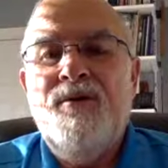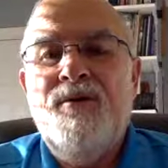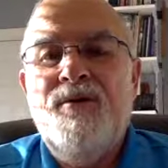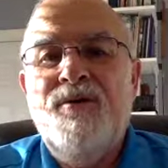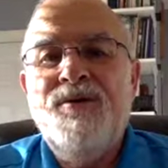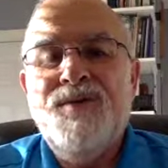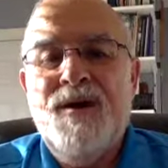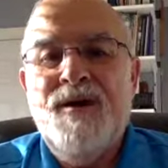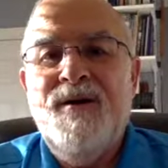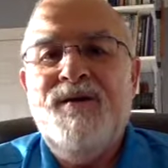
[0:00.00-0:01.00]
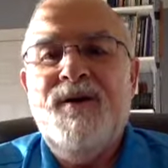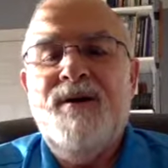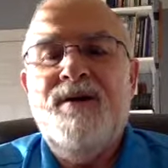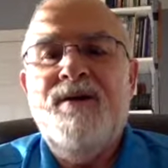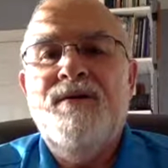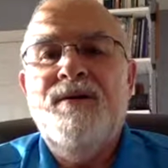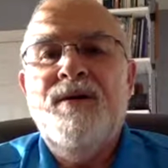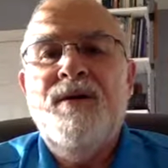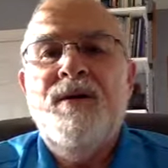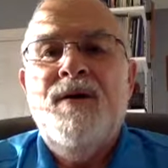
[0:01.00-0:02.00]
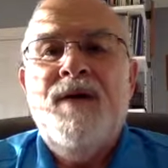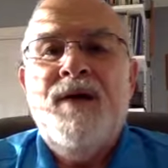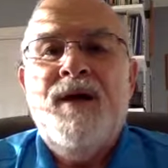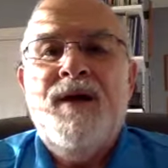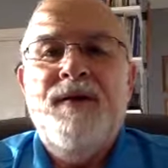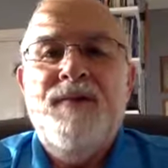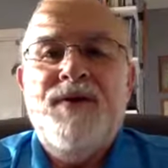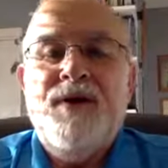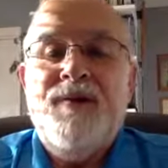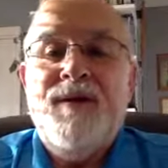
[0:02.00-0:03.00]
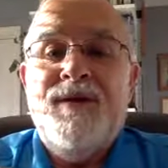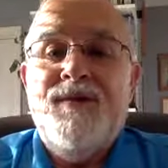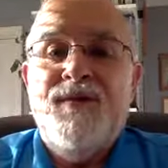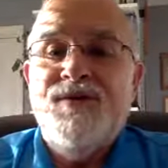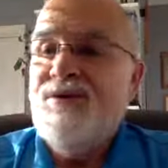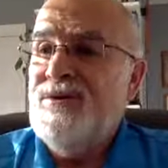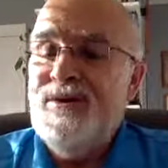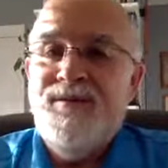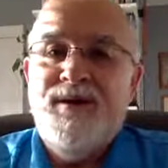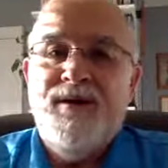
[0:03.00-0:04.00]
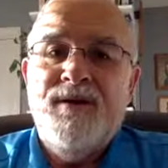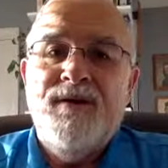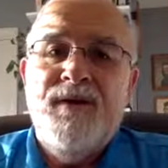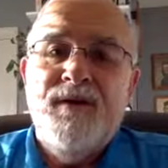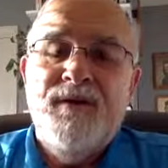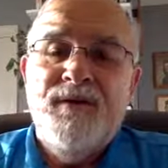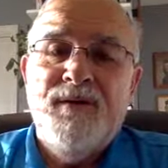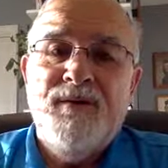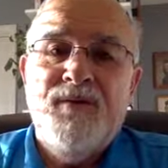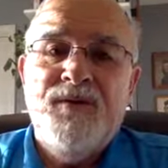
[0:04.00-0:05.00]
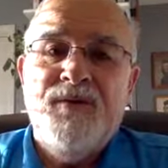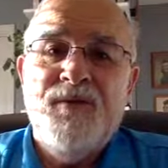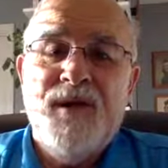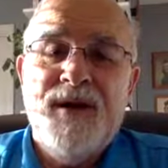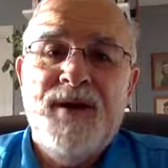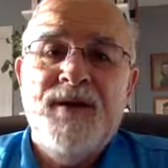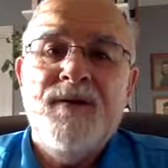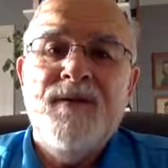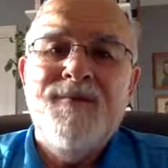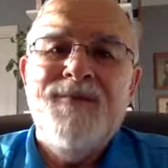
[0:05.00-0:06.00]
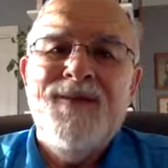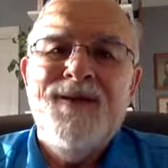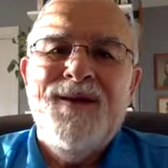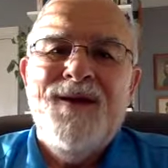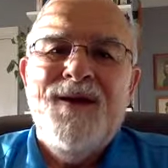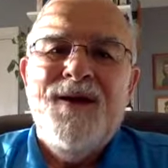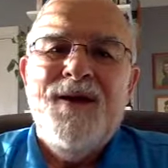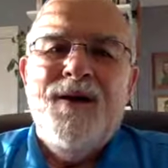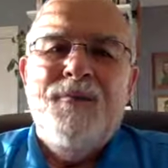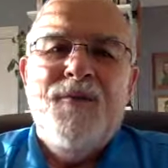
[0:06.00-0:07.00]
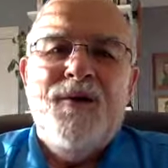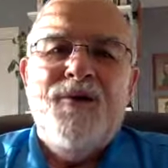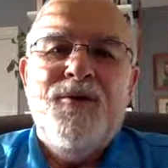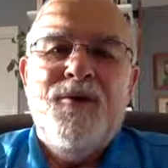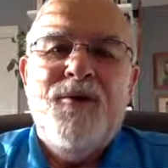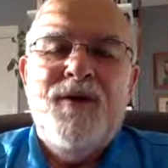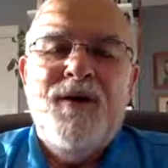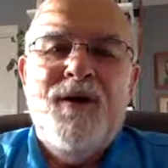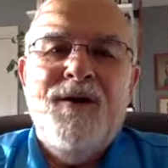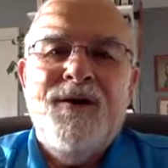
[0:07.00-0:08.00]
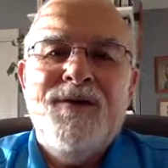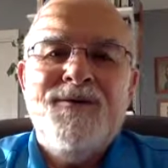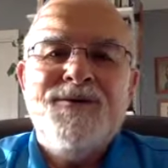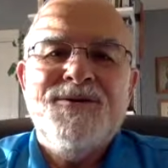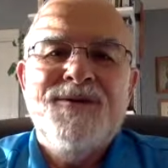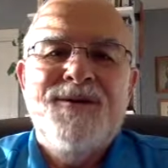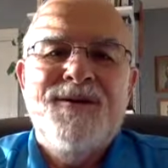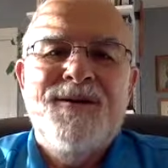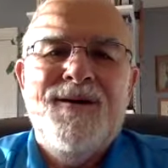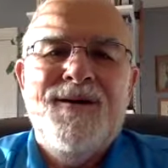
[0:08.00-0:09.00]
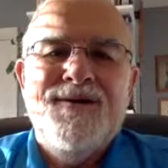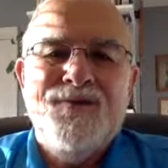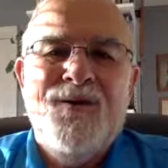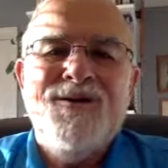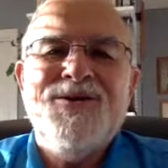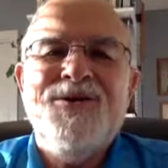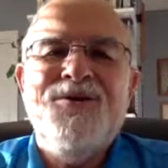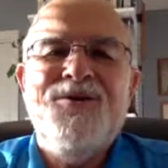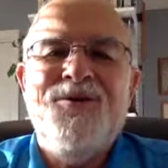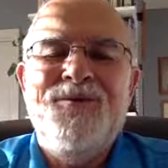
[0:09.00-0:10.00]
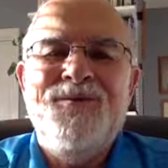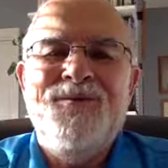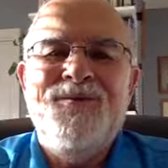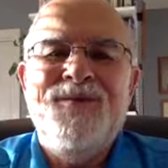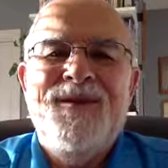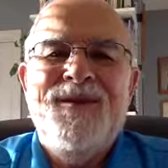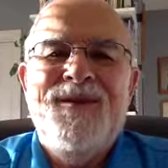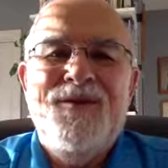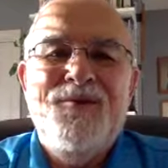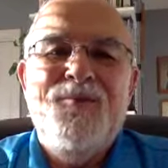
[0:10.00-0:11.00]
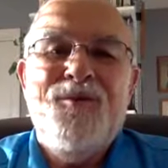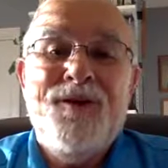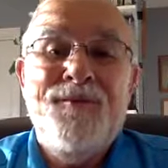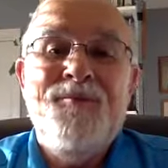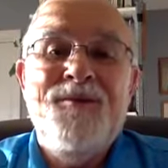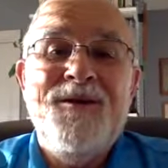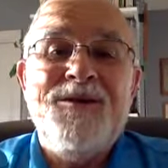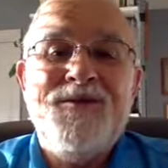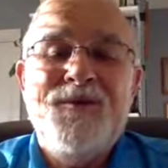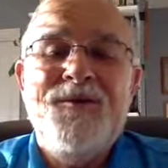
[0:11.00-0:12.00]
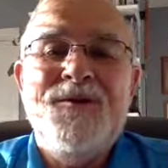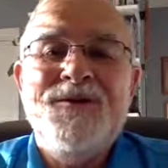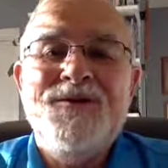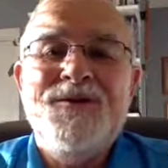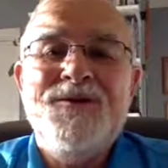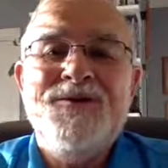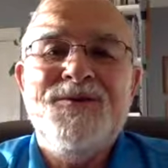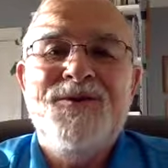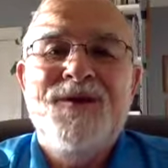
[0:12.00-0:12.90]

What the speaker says: use my left hand. And if we talk about the future, it's something with the right hand. But your audience is watching you. You probably experienced this.